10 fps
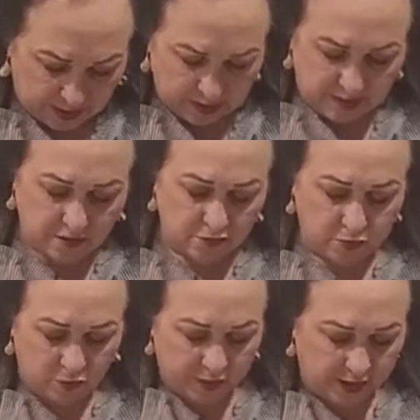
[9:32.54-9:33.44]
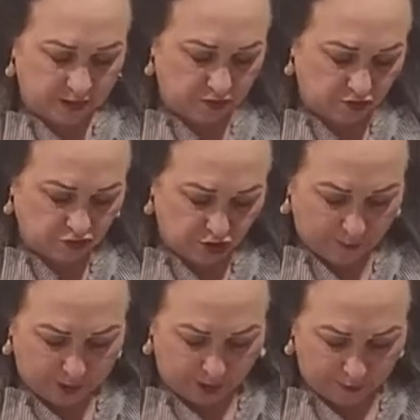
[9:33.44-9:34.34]
this point, just
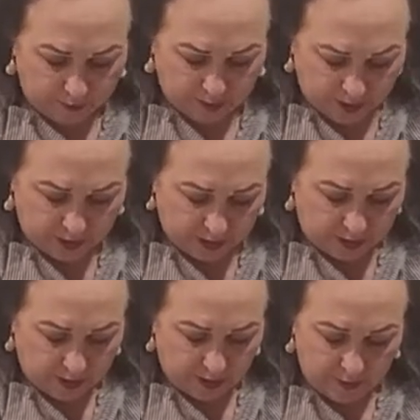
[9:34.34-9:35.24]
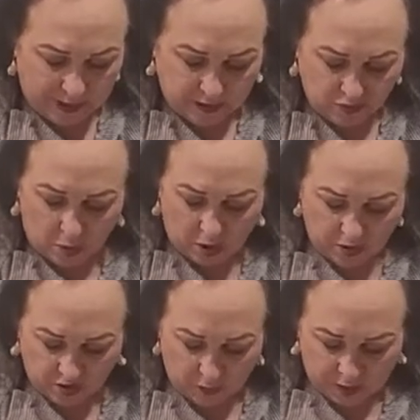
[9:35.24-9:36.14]
chop it up. I'm going to make it small
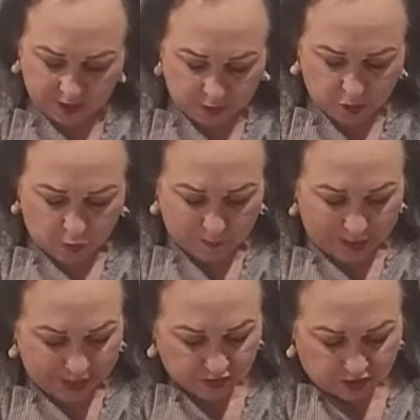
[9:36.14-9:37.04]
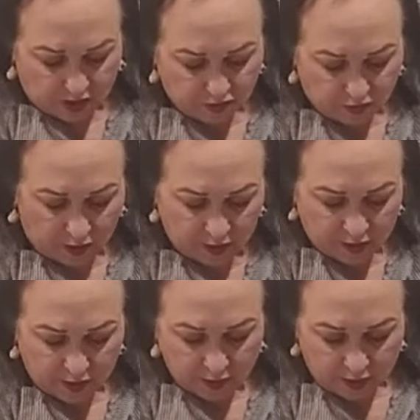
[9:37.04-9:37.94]
because I don't want to keep going back to this, right?
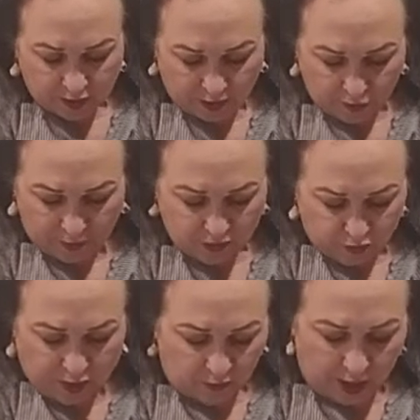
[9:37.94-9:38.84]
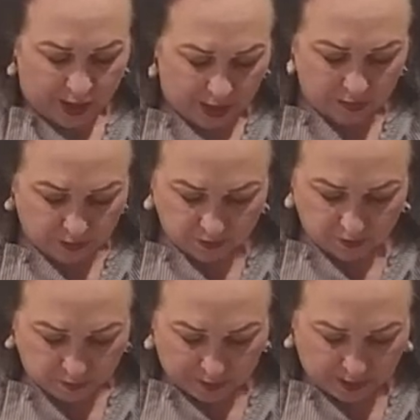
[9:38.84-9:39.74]
Everybody's running
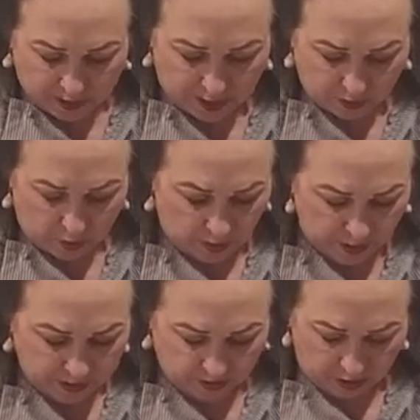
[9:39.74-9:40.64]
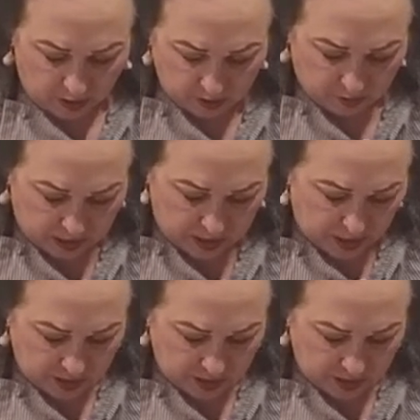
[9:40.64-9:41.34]
around, making a lot of noise, they're hungry,